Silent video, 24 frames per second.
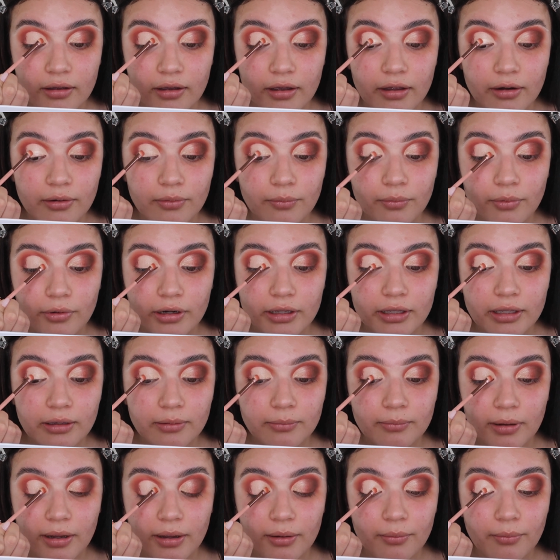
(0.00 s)
and
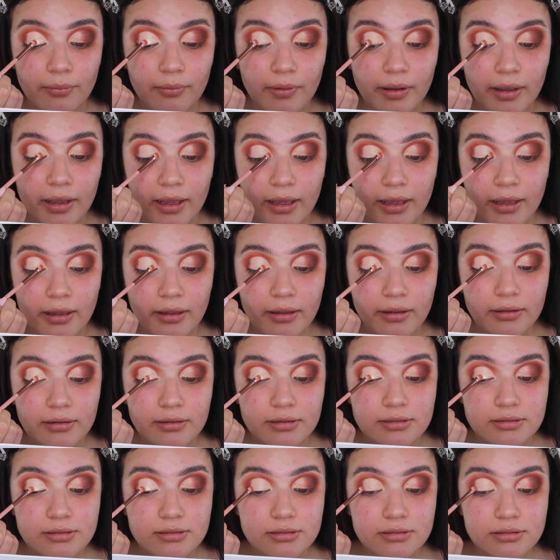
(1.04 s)
working my way
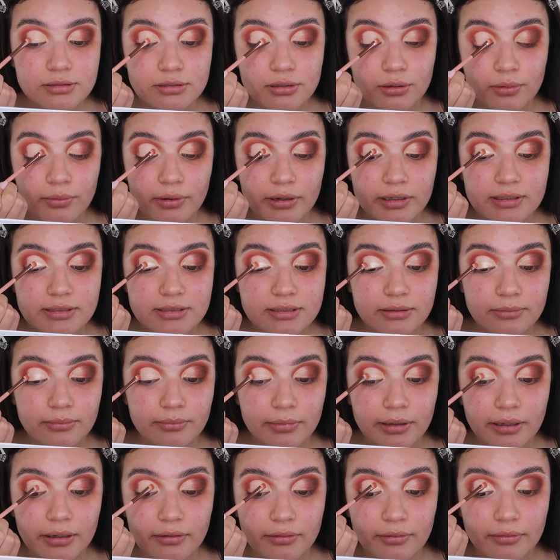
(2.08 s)
towards the
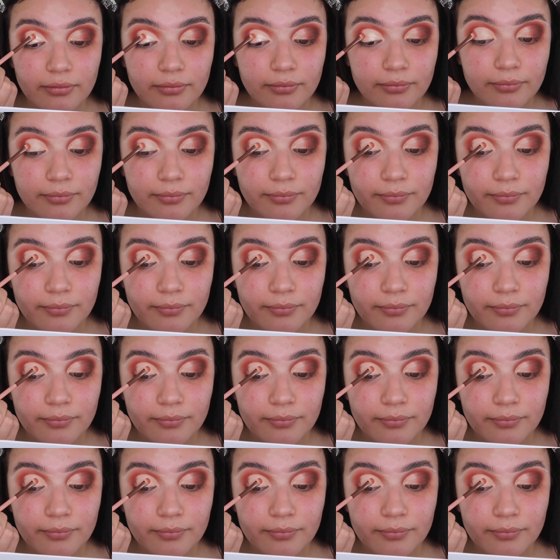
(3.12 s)
middle.